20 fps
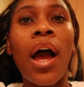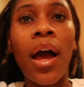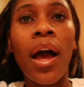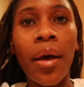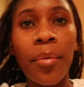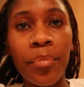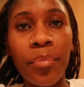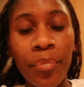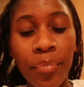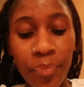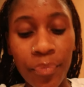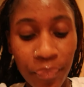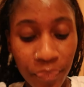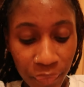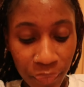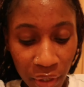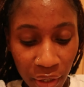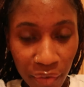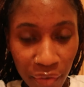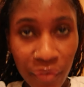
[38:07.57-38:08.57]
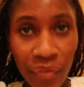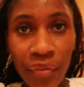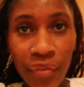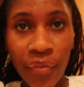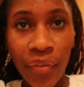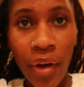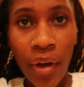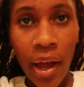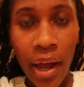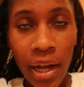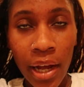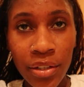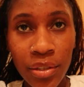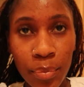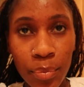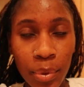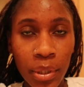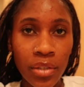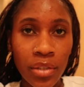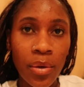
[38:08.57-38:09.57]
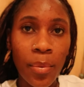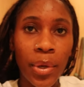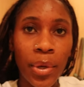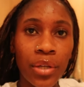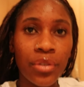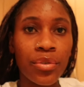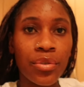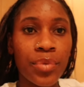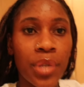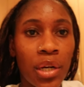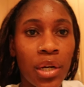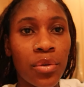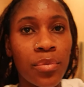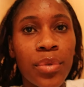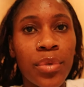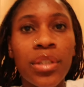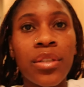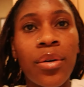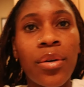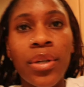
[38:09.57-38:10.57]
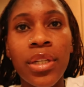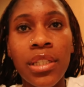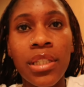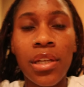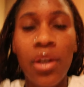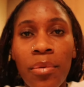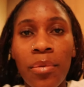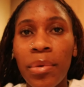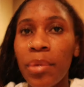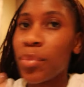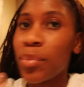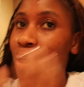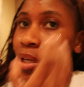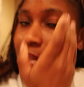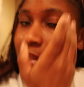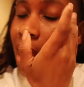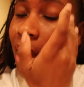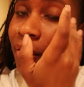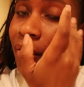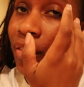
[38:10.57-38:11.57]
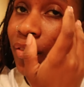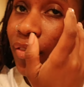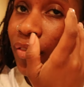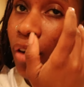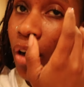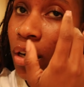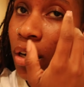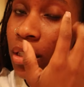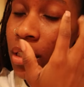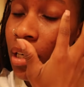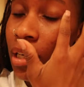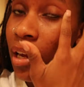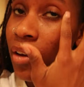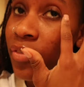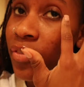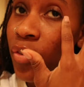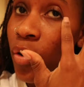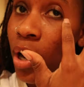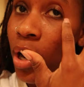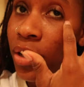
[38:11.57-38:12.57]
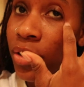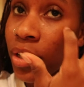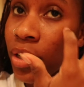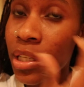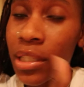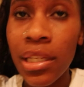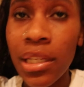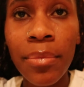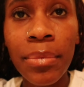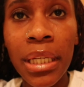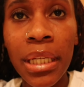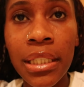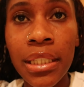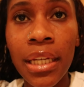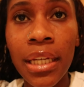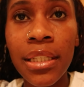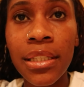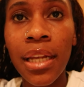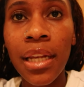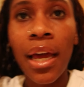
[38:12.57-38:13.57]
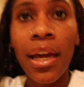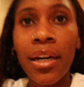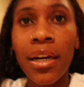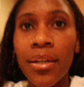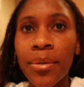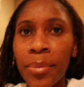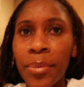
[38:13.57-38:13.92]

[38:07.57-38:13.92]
Um, if I actually put this on my YouTube channel, please go easy on me because I haven't vlogged in like 400 and something days. Like,